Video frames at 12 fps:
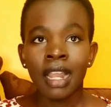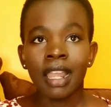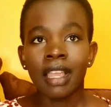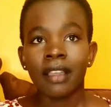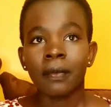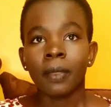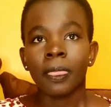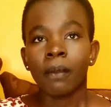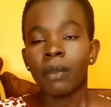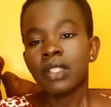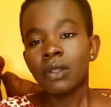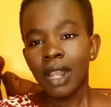Like
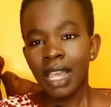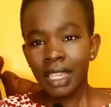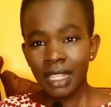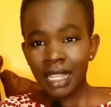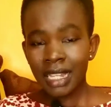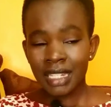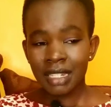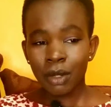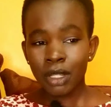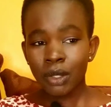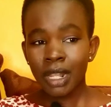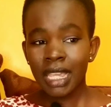we are so lucky
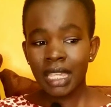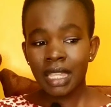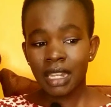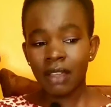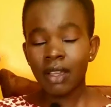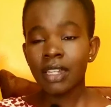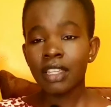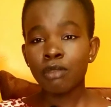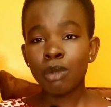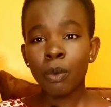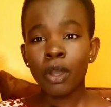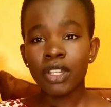that
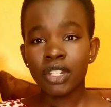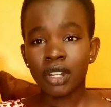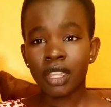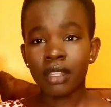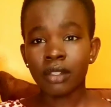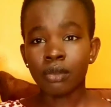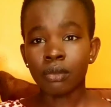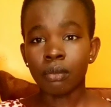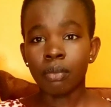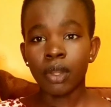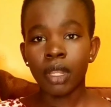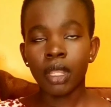nowadays people are trying to
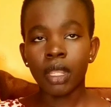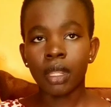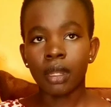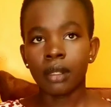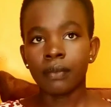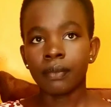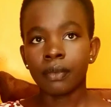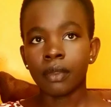bring in